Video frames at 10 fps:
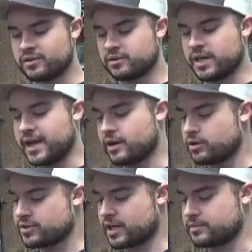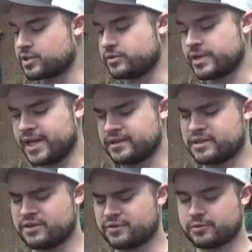the arrows that I'm shooting, and the
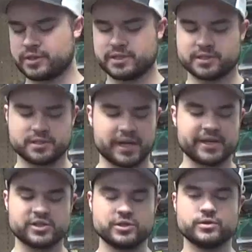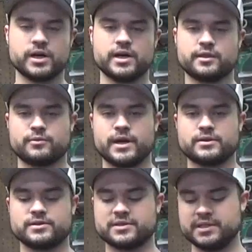different releases that I shoot throughout
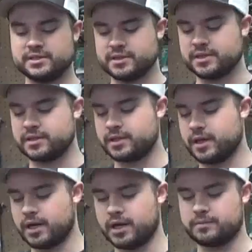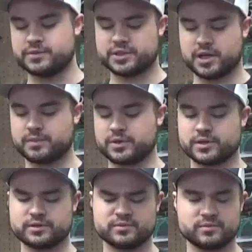the season,
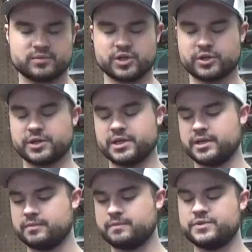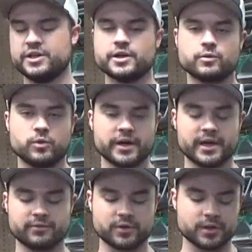summer, turkey, deer,
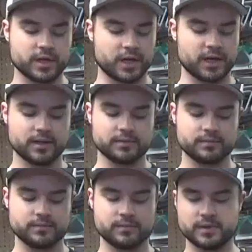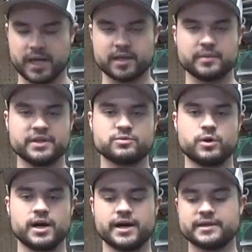whatever,
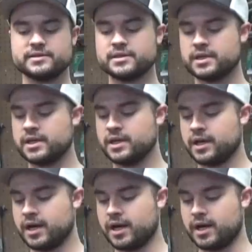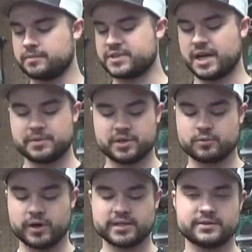elements-wise, time of the
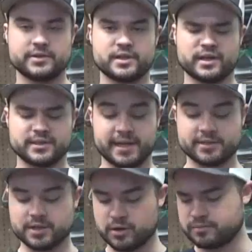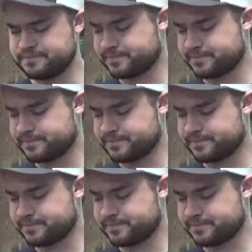year-wise, everything like that. So,